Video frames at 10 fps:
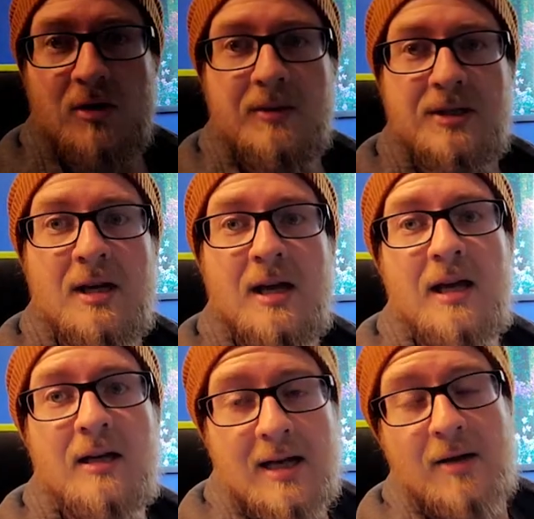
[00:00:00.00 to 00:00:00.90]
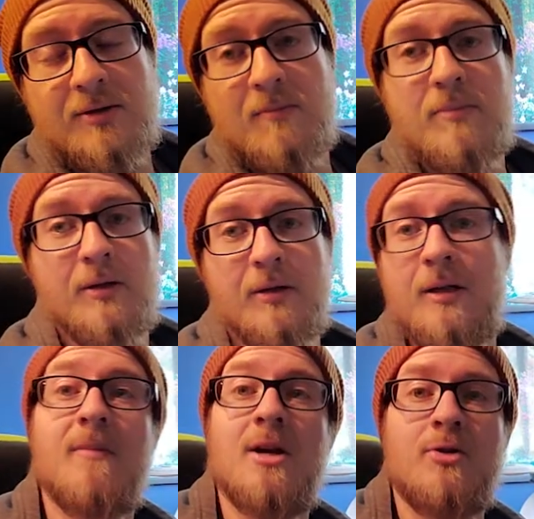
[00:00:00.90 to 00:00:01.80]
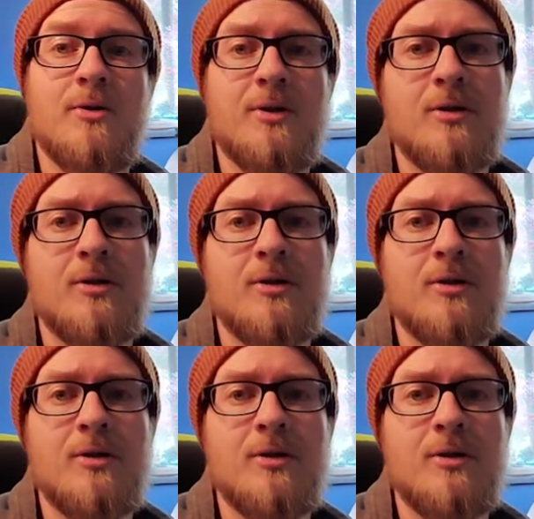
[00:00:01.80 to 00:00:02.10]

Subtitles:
limits and accountability measures.